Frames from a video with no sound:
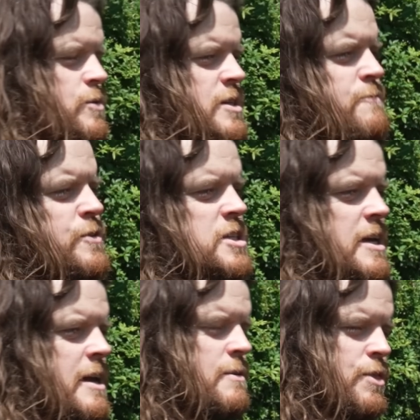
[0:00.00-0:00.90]
was an
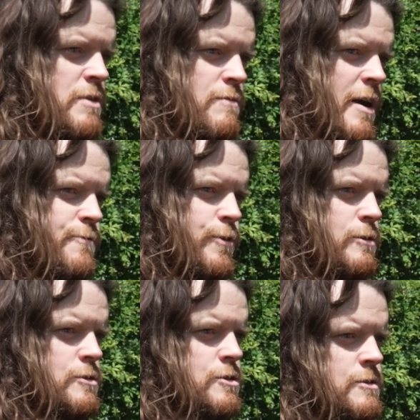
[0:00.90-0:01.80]
infantry in 3
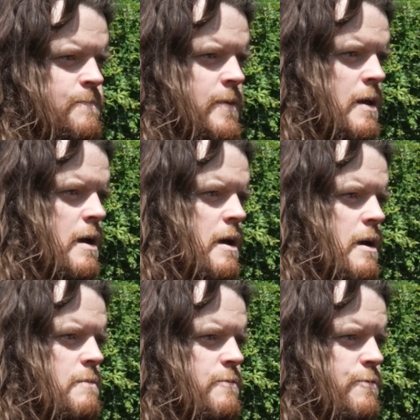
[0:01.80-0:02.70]
rifles
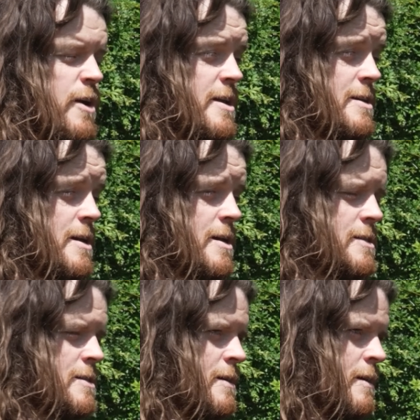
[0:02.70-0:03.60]
for 8
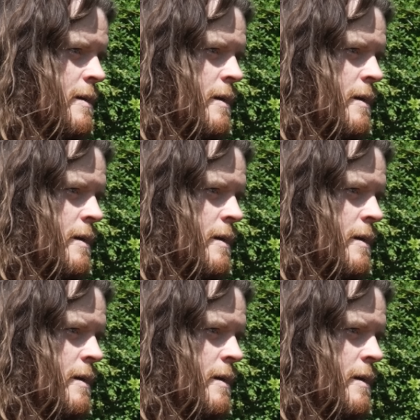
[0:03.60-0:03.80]
years.